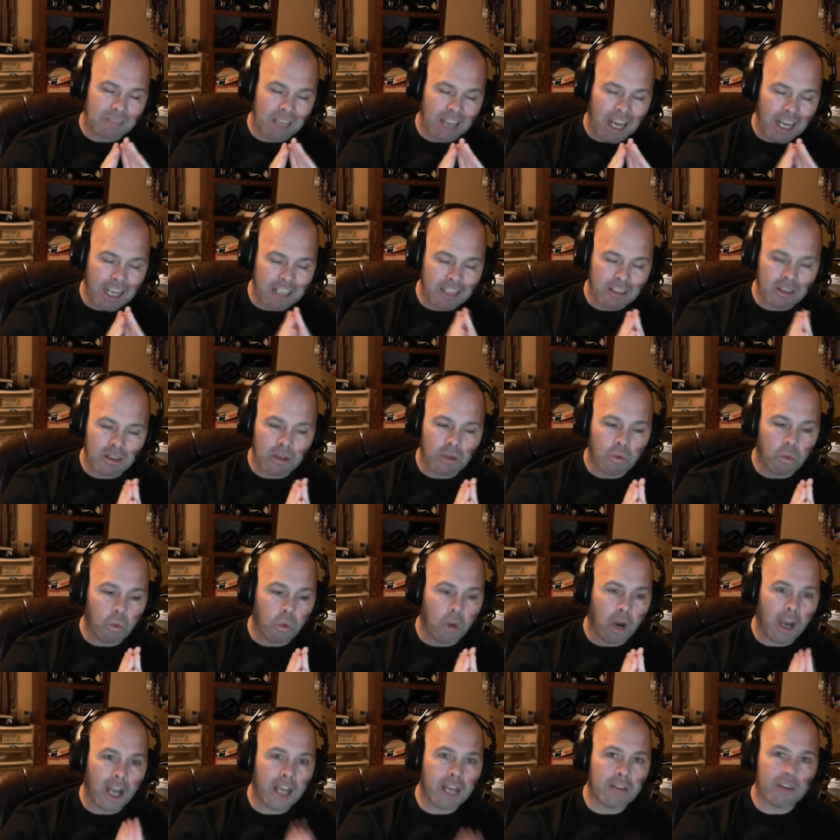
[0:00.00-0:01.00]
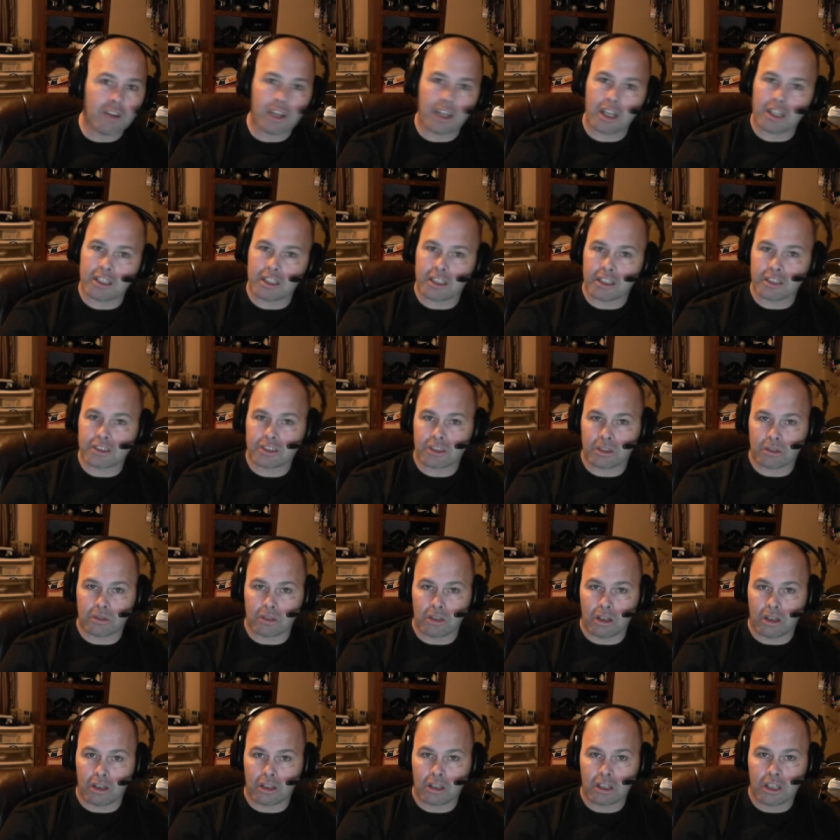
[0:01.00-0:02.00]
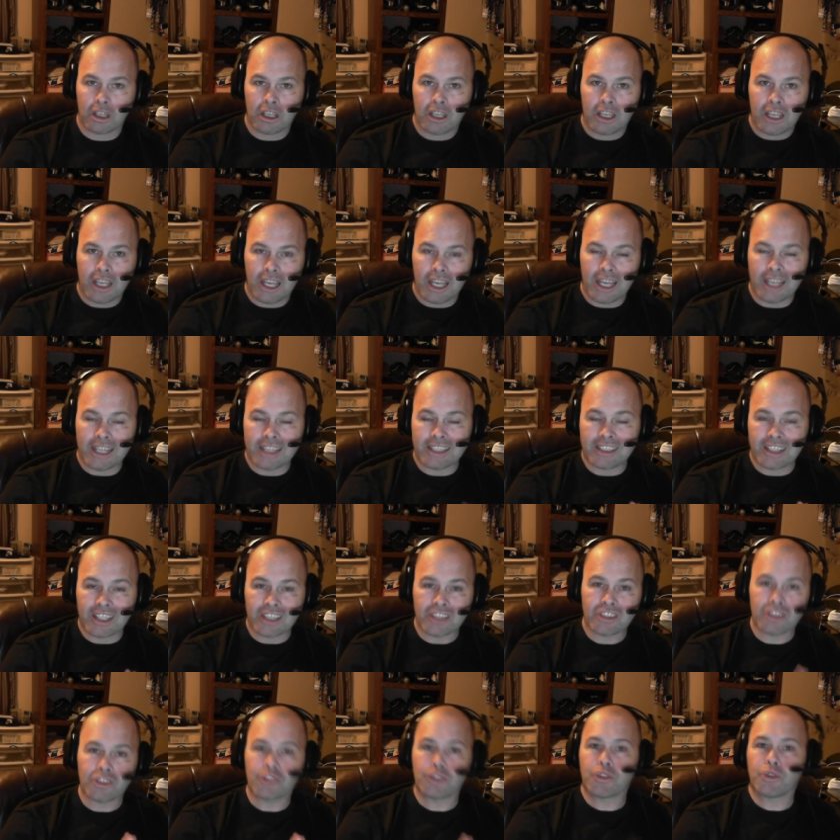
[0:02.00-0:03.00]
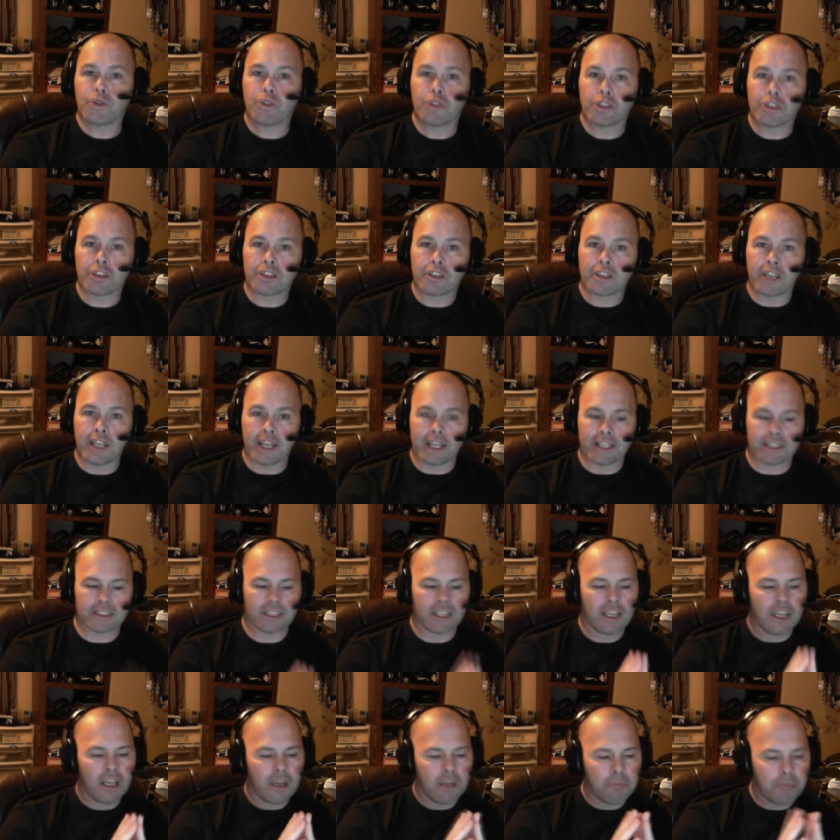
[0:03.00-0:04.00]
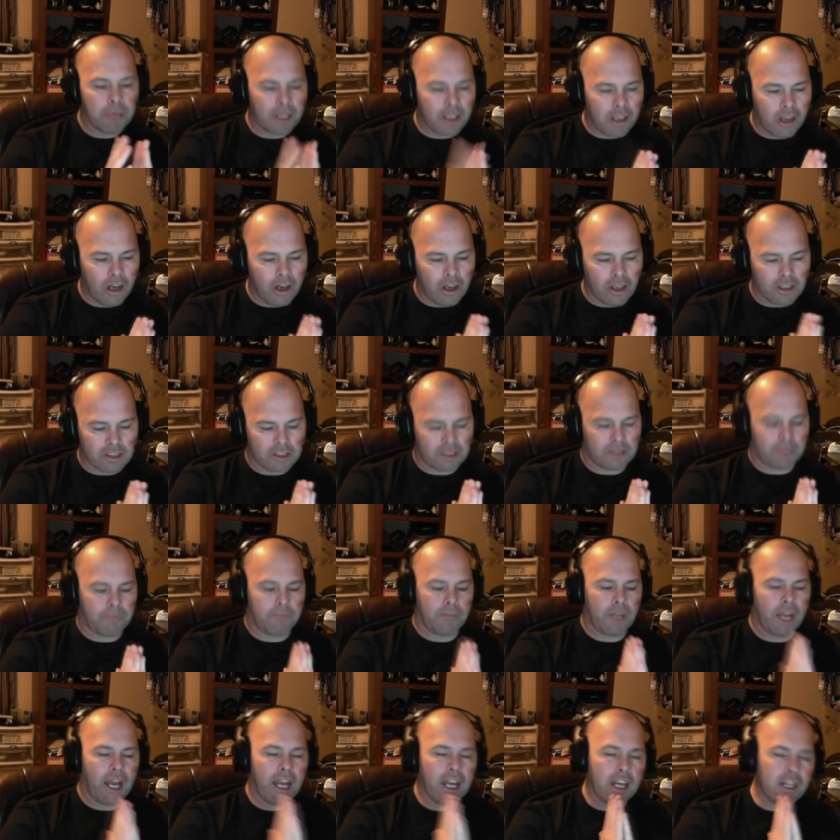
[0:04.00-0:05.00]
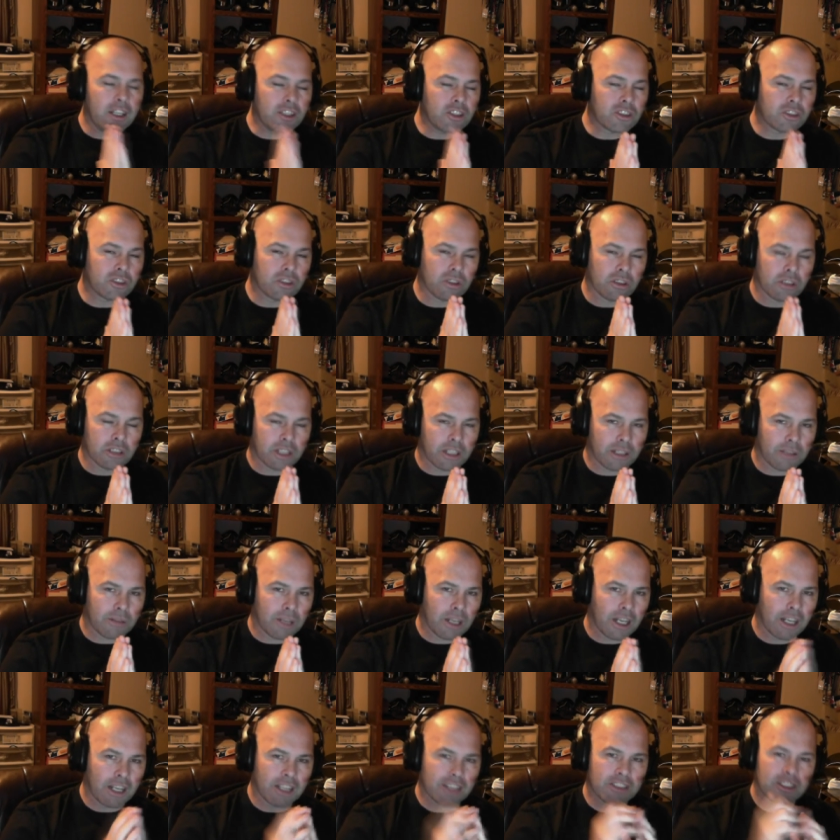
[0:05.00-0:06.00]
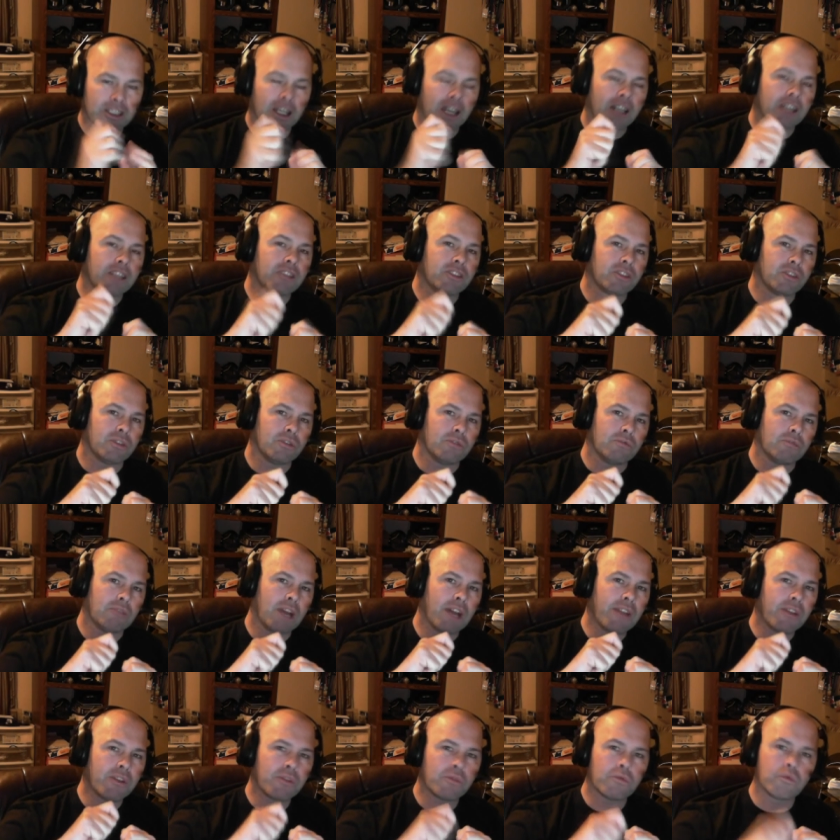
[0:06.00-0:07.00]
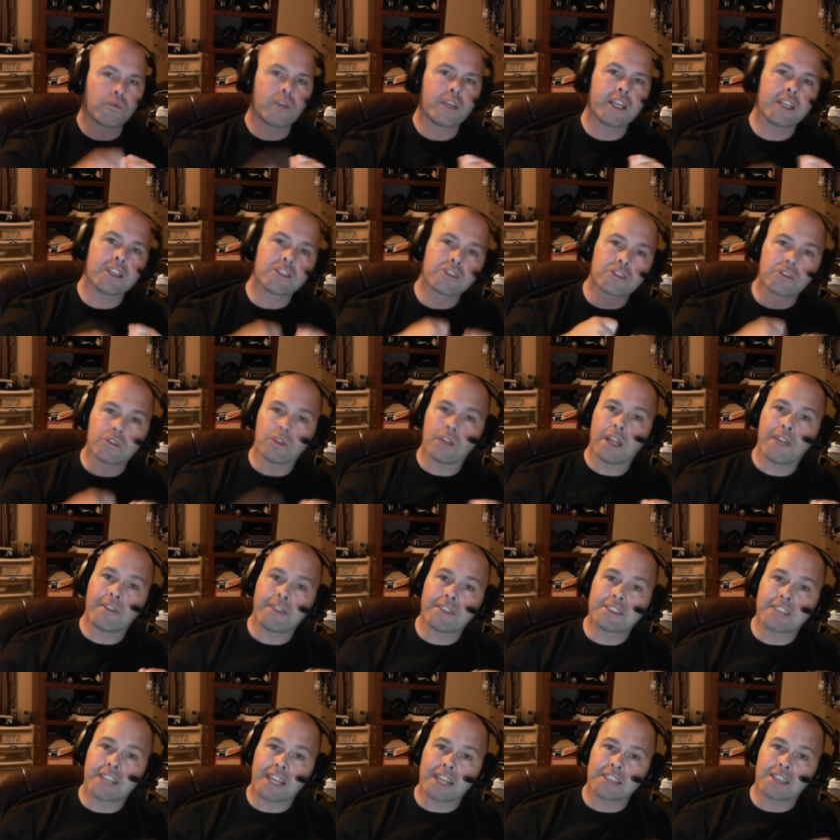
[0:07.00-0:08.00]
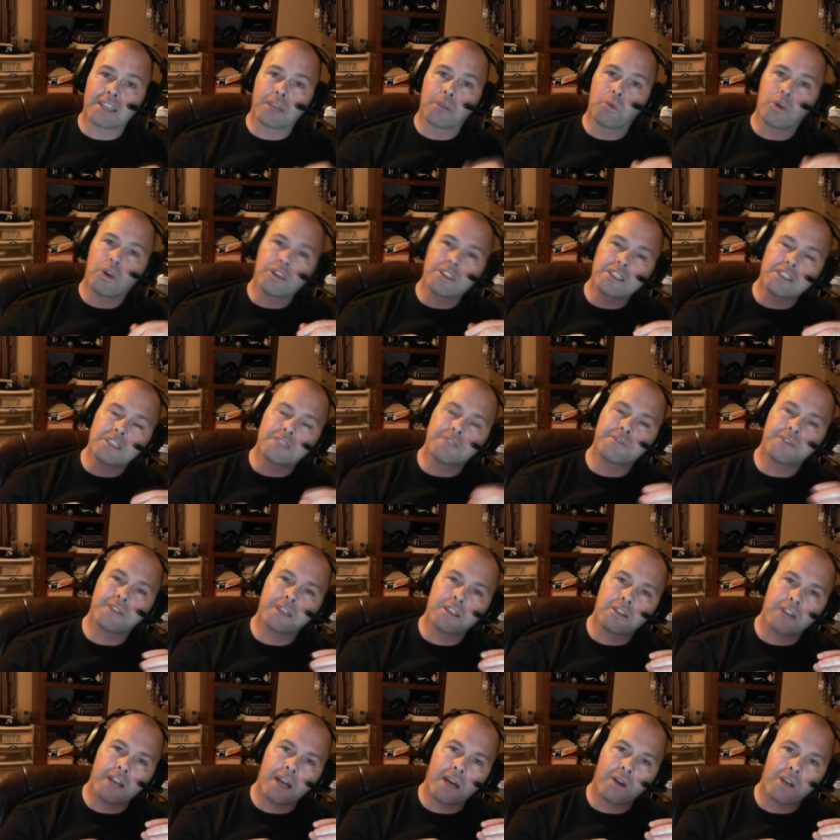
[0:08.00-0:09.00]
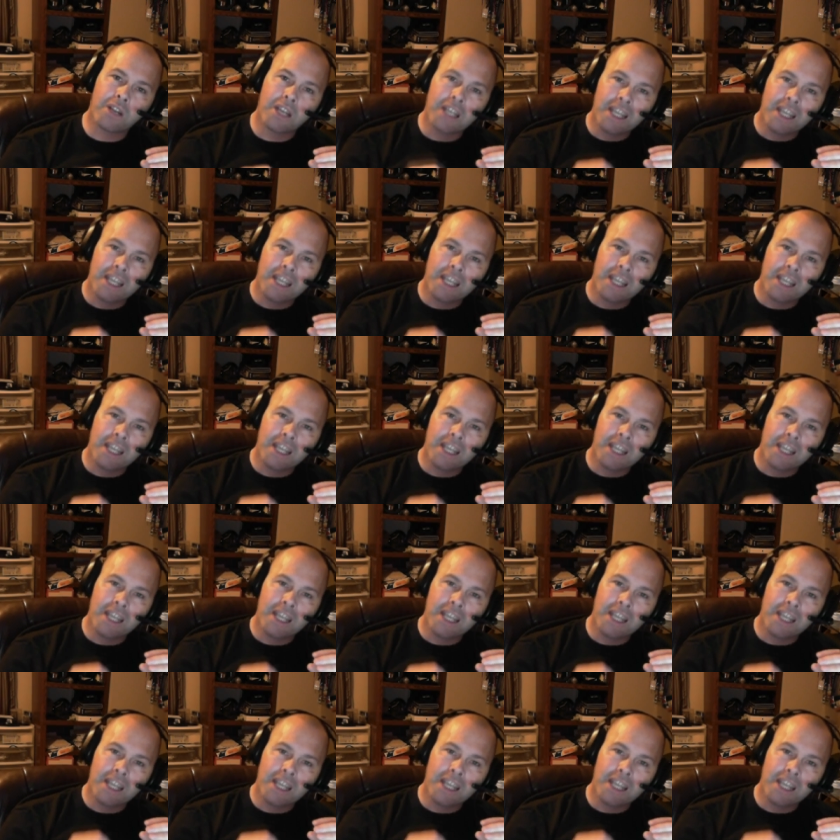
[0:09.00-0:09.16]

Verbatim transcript: I don't know why I relied on it so long. It doesn't do good things because I uninstalled it and I started to, rather than reinstall FSX, I wanted to figure out